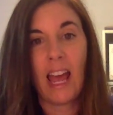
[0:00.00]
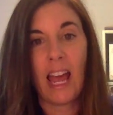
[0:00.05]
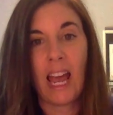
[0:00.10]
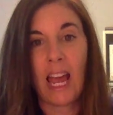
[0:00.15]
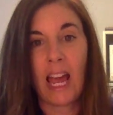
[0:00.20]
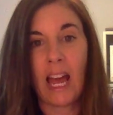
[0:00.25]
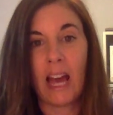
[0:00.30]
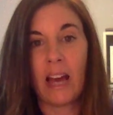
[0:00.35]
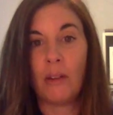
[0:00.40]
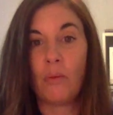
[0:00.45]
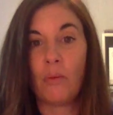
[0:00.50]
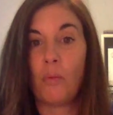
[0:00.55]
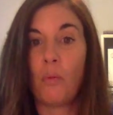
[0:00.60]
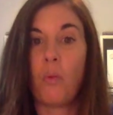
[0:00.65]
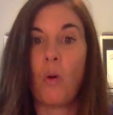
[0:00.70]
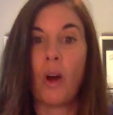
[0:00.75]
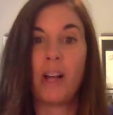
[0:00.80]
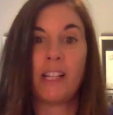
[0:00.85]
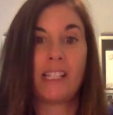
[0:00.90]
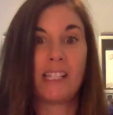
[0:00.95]
And
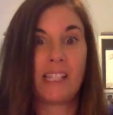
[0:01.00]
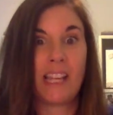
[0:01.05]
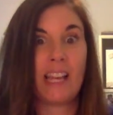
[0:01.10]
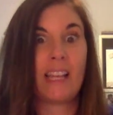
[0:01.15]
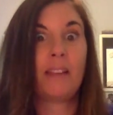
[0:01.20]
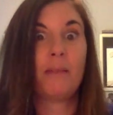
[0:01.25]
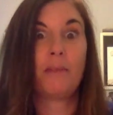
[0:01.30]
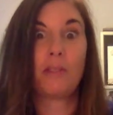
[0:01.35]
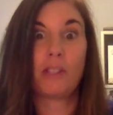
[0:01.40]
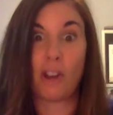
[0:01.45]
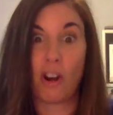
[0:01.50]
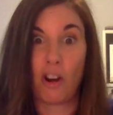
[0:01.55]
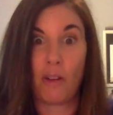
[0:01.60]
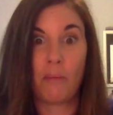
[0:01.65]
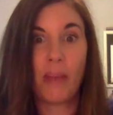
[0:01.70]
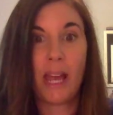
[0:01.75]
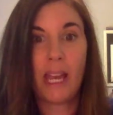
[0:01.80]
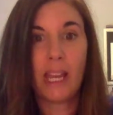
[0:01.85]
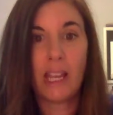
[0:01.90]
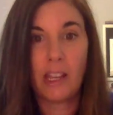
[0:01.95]
once they start
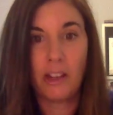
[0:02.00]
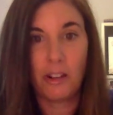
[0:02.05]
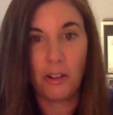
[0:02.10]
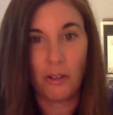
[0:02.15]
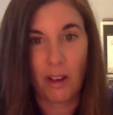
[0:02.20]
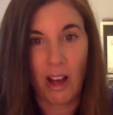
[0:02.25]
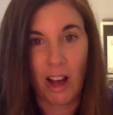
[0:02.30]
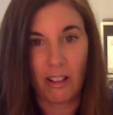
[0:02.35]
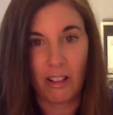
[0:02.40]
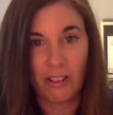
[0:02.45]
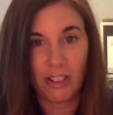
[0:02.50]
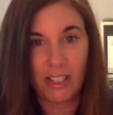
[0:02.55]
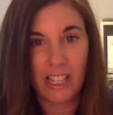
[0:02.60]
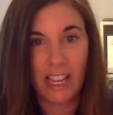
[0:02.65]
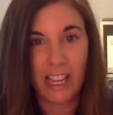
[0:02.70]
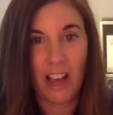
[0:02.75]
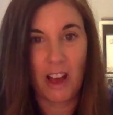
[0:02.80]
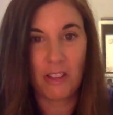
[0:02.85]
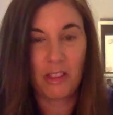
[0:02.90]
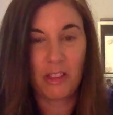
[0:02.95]
making new colors,
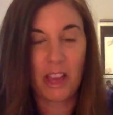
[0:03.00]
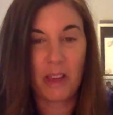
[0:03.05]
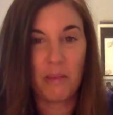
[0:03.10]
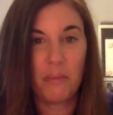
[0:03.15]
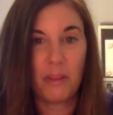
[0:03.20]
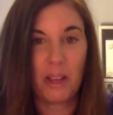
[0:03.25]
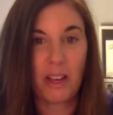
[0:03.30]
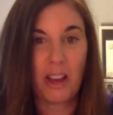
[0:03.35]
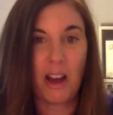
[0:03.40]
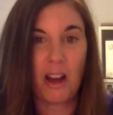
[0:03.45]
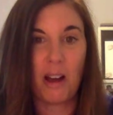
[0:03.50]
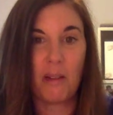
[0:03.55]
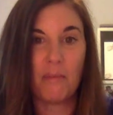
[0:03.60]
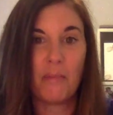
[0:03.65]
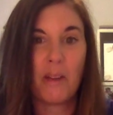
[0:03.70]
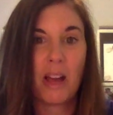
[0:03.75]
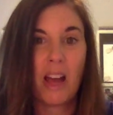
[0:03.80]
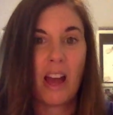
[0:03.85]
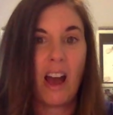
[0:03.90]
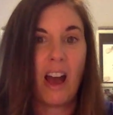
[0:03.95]
they, they
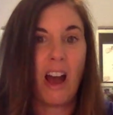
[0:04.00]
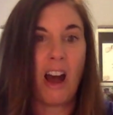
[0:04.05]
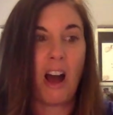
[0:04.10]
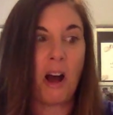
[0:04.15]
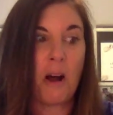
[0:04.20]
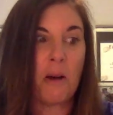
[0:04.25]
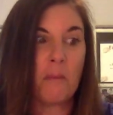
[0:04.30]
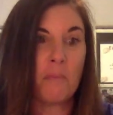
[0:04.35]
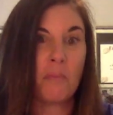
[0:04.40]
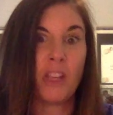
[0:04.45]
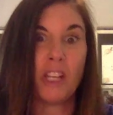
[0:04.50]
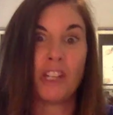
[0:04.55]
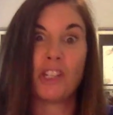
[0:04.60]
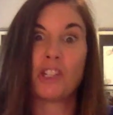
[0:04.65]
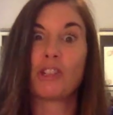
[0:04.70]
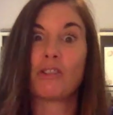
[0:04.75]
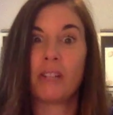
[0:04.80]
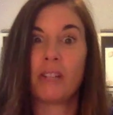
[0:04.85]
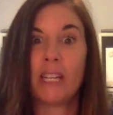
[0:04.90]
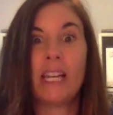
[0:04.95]
become um,
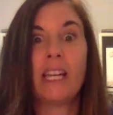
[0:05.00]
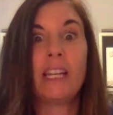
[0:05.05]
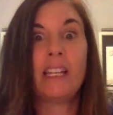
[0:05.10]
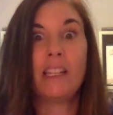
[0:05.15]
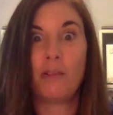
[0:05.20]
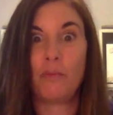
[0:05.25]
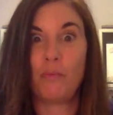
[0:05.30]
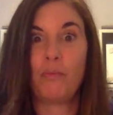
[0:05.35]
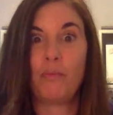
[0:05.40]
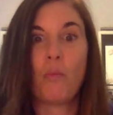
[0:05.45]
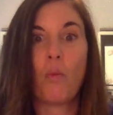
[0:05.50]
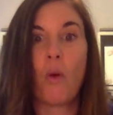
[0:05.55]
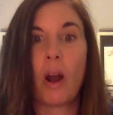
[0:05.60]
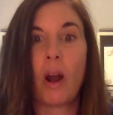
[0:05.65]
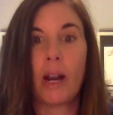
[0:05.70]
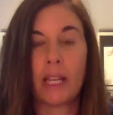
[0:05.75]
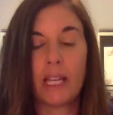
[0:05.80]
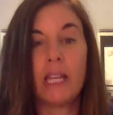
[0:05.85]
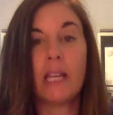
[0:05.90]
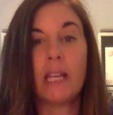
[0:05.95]
intrigued and
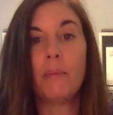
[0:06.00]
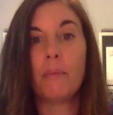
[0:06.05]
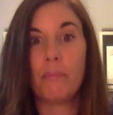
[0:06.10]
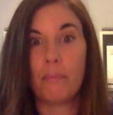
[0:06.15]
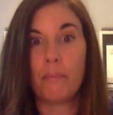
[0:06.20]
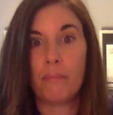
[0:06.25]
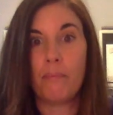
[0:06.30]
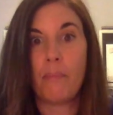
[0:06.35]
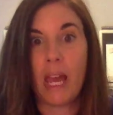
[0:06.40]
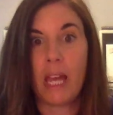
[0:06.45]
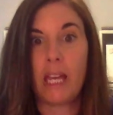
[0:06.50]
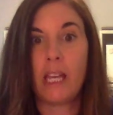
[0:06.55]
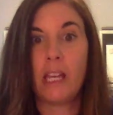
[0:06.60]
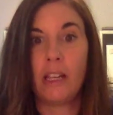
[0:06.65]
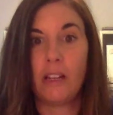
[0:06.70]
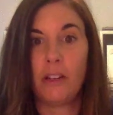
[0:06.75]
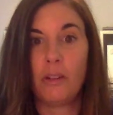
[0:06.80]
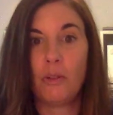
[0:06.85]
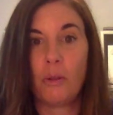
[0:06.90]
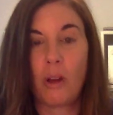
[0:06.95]
want to keep
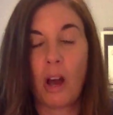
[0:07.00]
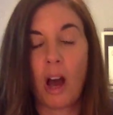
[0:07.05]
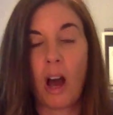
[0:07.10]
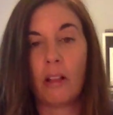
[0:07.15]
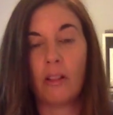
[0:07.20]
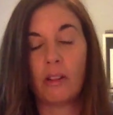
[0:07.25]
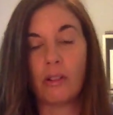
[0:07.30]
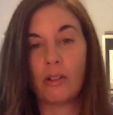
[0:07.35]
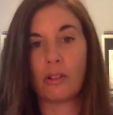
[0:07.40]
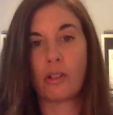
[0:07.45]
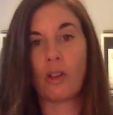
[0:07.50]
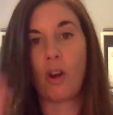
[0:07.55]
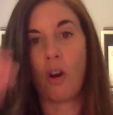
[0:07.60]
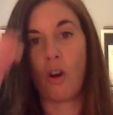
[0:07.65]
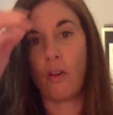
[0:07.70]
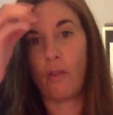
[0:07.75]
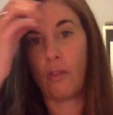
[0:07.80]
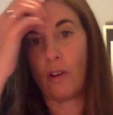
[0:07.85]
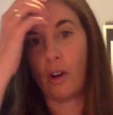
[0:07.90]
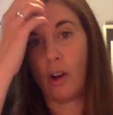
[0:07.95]
making new colors
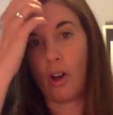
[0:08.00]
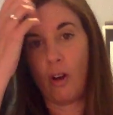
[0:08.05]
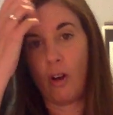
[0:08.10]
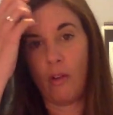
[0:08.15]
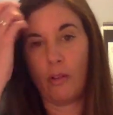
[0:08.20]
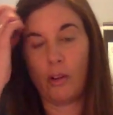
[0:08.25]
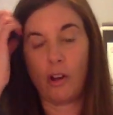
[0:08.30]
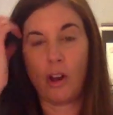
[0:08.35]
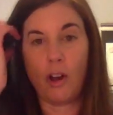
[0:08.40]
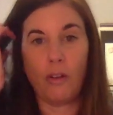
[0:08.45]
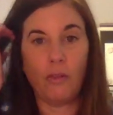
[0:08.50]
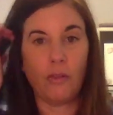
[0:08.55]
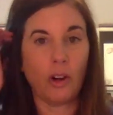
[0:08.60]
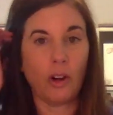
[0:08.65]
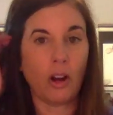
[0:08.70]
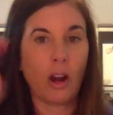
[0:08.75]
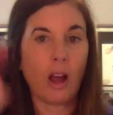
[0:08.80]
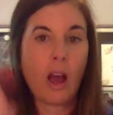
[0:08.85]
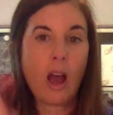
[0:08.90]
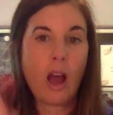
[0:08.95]
over and over and
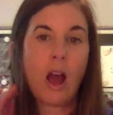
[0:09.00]
over.